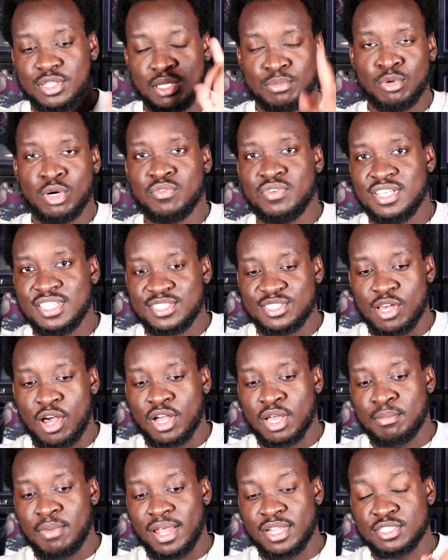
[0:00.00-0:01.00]
the movie he's
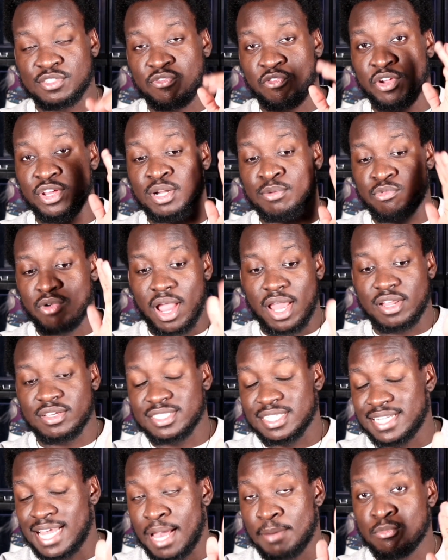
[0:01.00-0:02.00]
talking about is Freedom
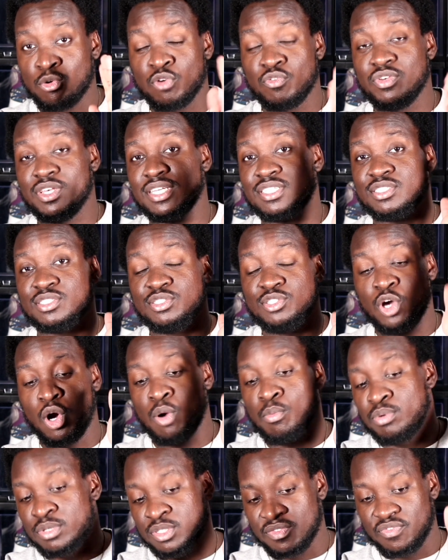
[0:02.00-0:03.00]
Riders, and that movie is
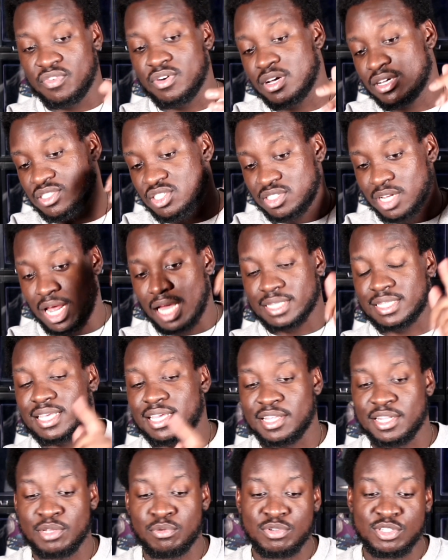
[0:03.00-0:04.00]
dope as f***. Shout out
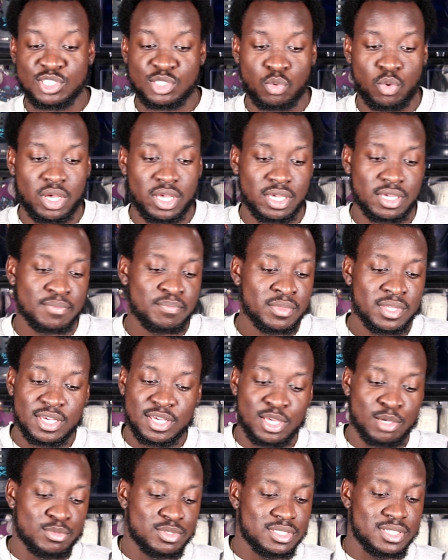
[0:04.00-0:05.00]
to Hilary Swank. You know
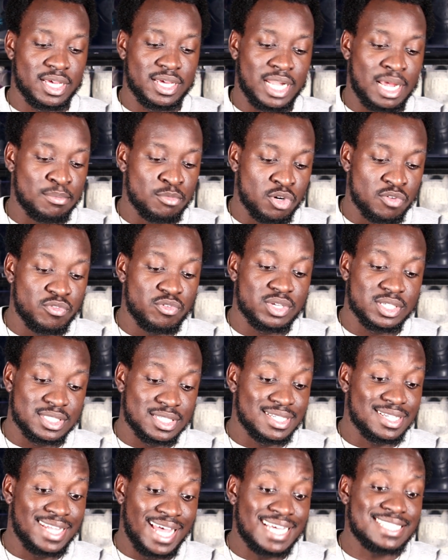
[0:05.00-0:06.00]
what I'm saying? That movie
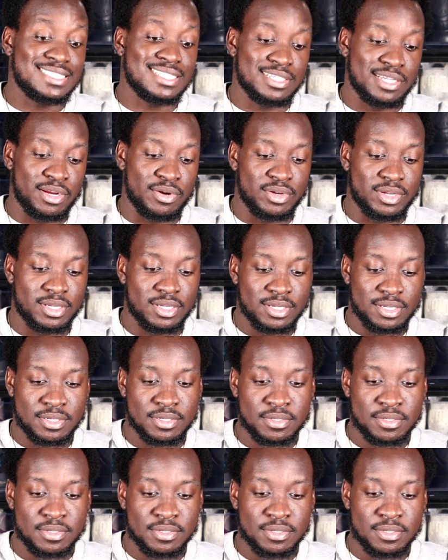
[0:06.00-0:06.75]
is legendary.